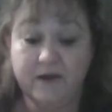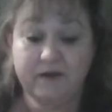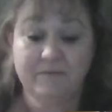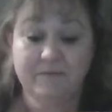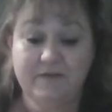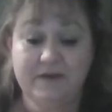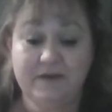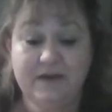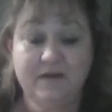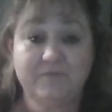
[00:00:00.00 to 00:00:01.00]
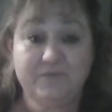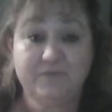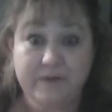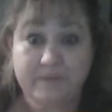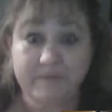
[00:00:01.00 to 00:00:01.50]
They need a
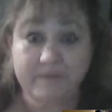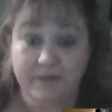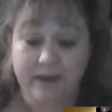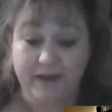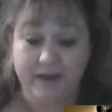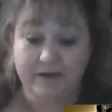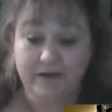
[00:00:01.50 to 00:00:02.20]
treatment plan.